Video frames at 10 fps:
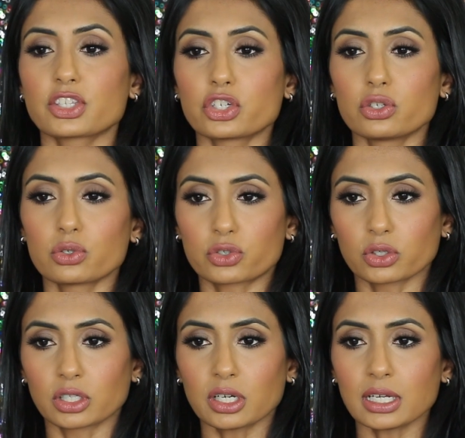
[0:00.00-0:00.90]
It's a
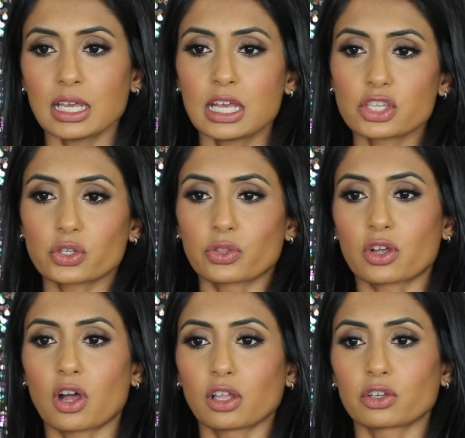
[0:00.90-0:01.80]
neutral look, so the
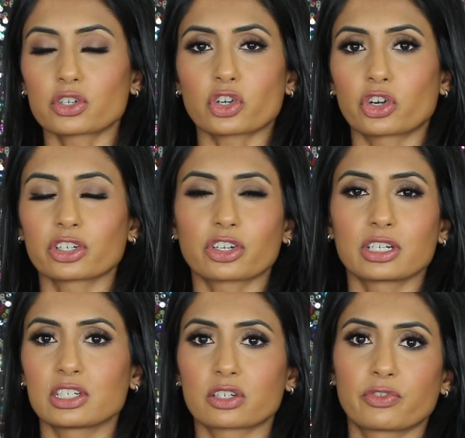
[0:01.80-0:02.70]
colors aren't going
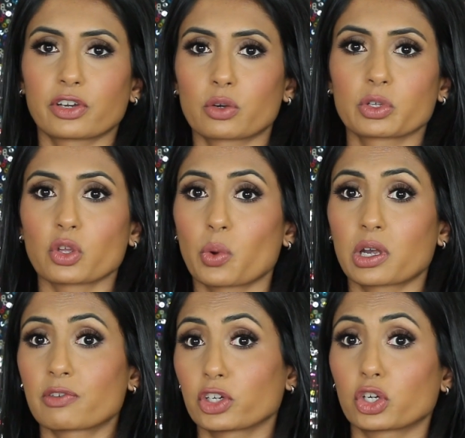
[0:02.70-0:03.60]
to interfere with
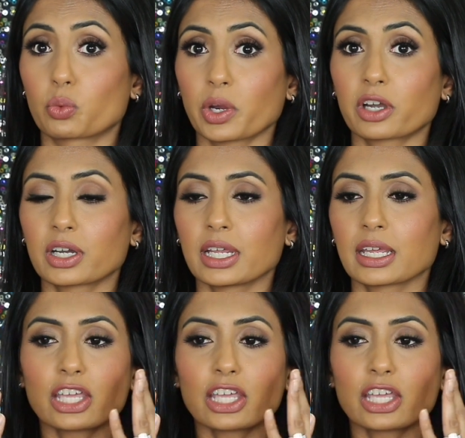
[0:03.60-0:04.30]
whatever you're wearing.